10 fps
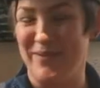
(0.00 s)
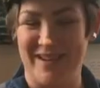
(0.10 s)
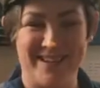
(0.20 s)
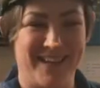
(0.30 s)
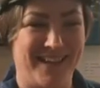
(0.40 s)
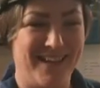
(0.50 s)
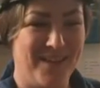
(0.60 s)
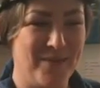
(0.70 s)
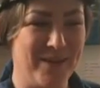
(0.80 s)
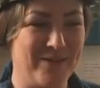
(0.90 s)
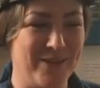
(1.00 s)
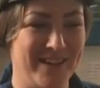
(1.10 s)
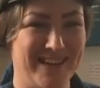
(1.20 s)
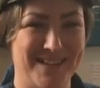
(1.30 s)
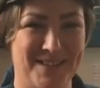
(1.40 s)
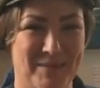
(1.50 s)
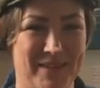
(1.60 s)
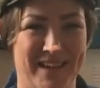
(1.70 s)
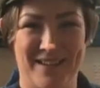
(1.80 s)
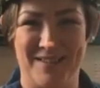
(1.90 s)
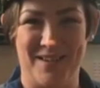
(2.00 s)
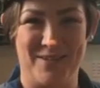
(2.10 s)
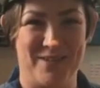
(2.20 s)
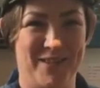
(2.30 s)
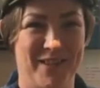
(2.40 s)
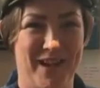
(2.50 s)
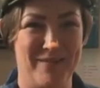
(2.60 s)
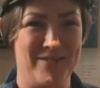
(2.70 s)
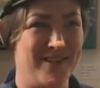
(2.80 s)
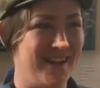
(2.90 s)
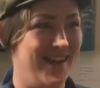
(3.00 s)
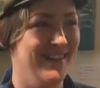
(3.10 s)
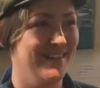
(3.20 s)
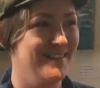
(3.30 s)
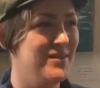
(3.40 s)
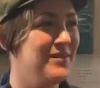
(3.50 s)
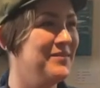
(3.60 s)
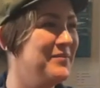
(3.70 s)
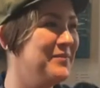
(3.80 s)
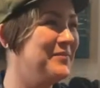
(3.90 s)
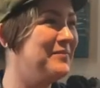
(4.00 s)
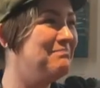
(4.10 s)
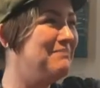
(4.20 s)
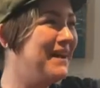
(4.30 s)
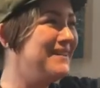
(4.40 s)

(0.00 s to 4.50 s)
being like, we really need something else other than the library. yeah.